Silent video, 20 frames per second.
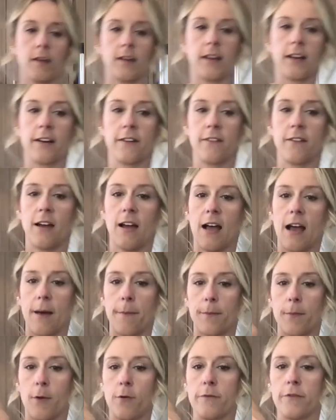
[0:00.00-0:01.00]
Kind of
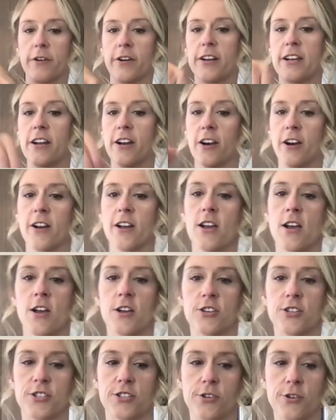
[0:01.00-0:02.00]
hop over here
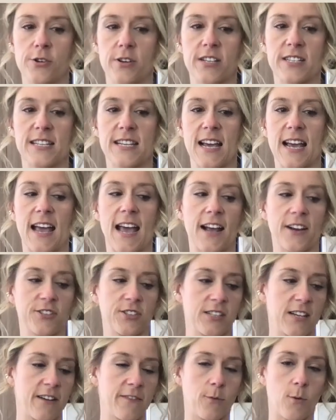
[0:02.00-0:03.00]
just so you can see I
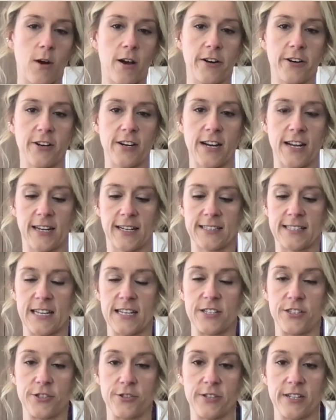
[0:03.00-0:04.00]
actually have water in it, because I
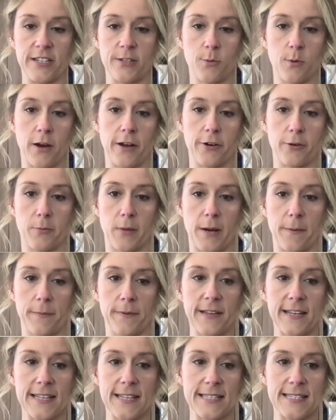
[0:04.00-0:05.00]
do need to water my
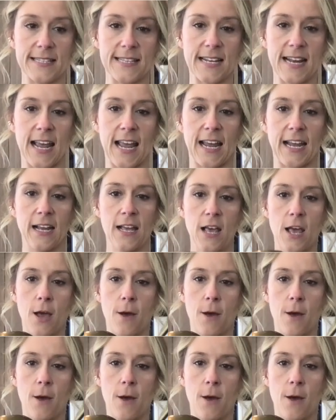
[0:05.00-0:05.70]
plants today,